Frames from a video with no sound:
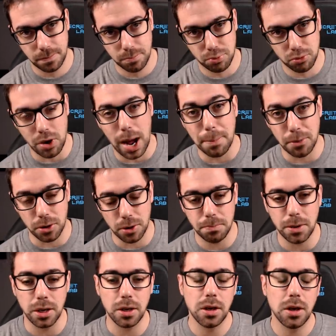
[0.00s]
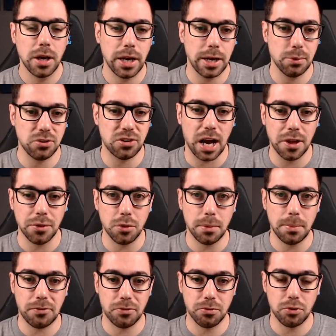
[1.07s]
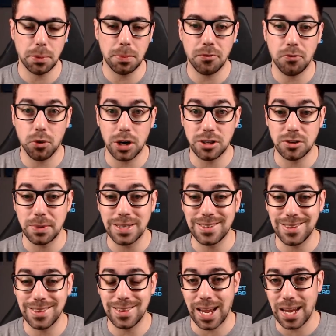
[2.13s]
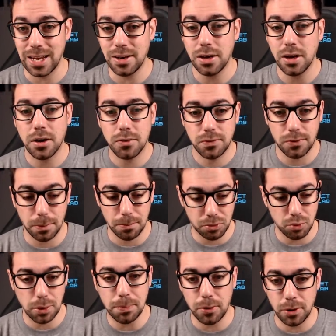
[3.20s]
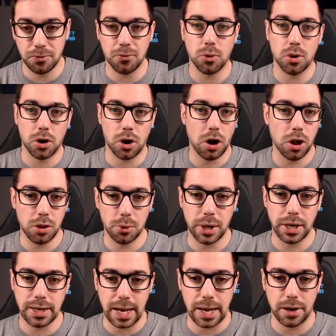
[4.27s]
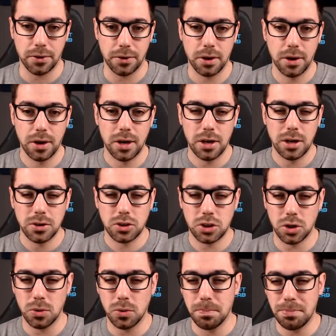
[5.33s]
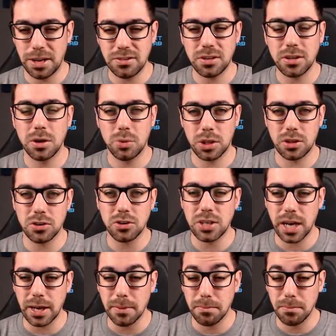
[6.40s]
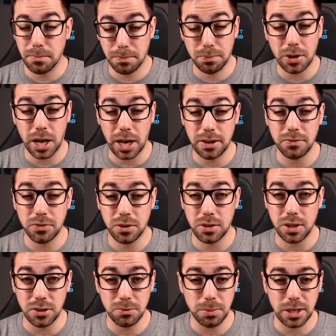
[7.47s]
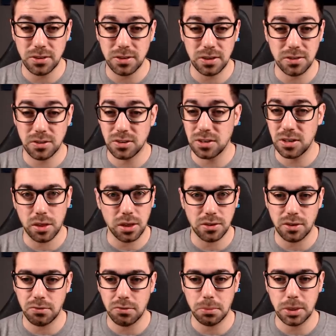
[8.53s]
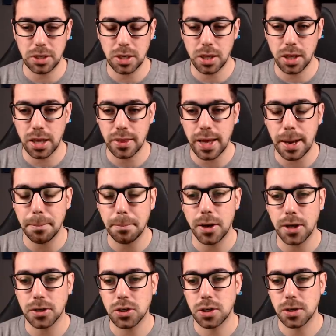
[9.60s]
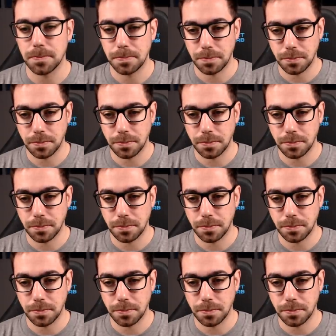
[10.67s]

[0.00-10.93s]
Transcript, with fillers: proper, but it was on the roadmap from 3.4. It's been delayed from 3.4 all the way down. So basically, what they're saying kind of does make sense because nothing's ever been delayed that much.